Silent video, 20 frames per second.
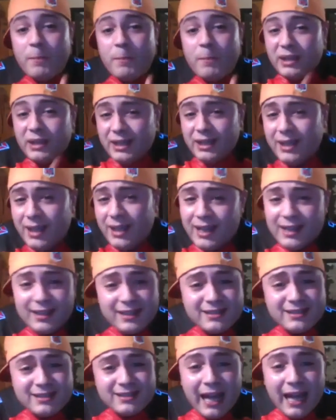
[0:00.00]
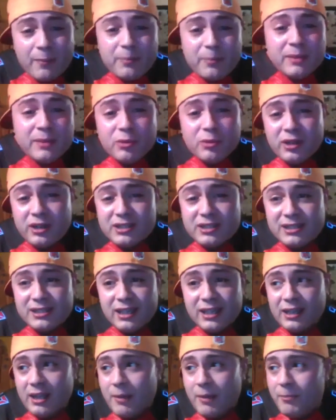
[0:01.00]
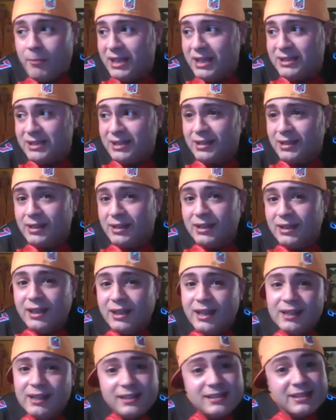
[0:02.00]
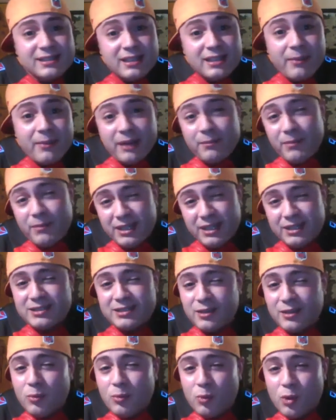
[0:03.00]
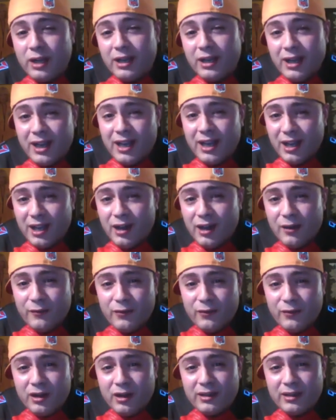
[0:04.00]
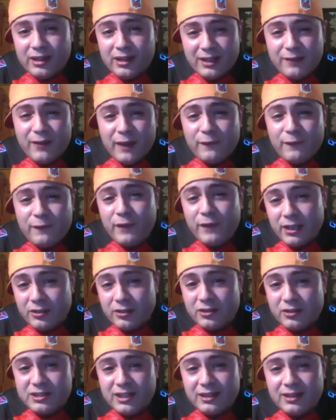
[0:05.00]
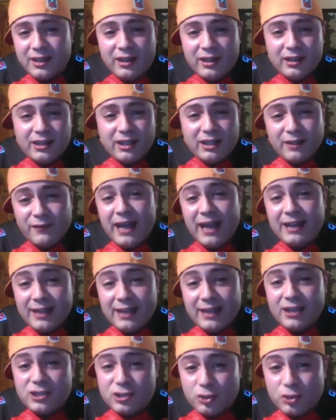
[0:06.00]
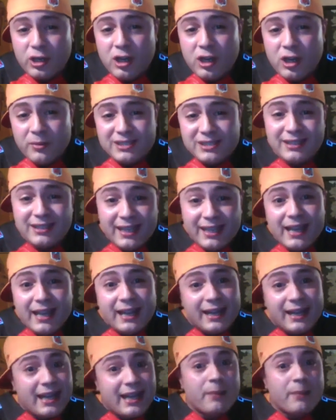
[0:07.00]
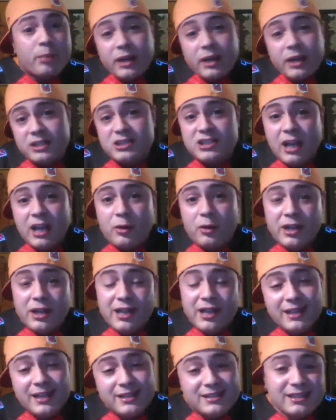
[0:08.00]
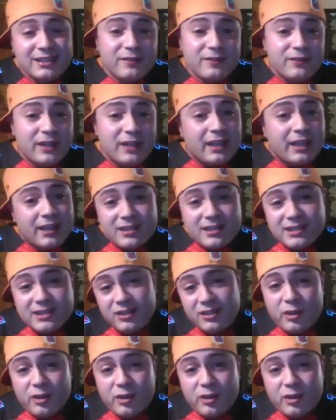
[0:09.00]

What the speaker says: B, there's a lot of people that are saying that basically this is them admitting somewhat of that they've had failures, that they've had a lot of shortcomings, and they kind of got to branch out and see if they can continue their